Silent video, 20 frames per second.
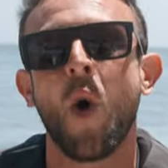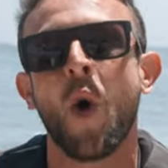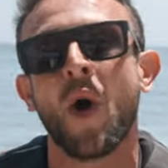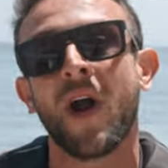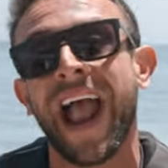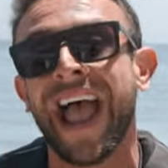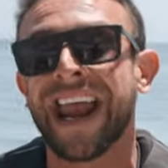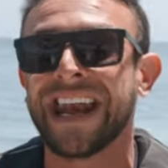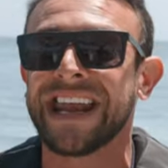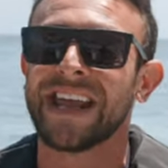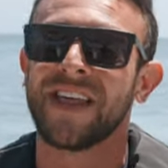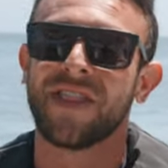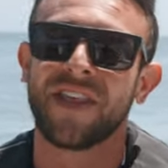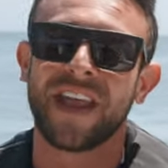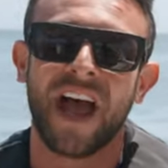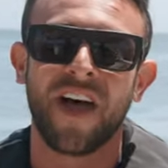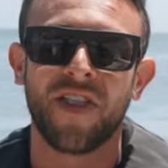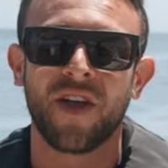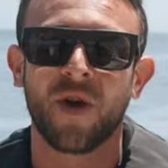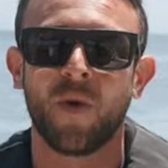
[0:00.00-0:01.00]
or any of
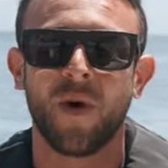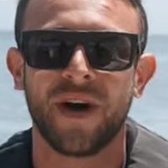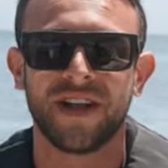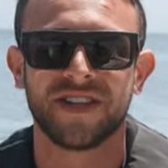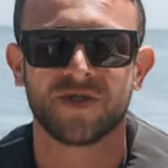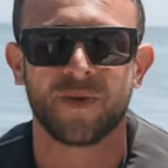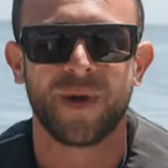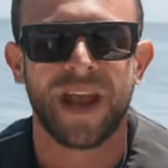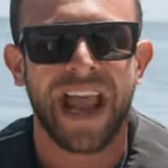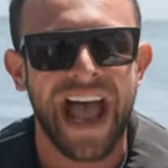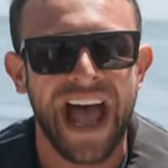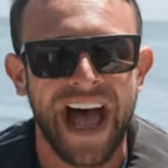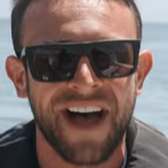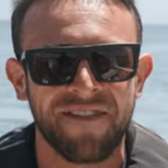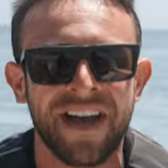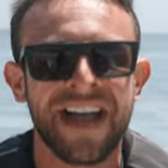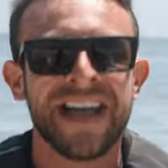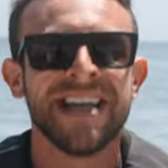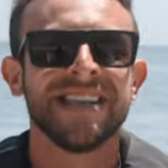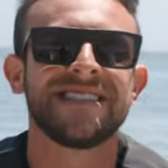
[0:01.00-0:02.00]
the other ones we have,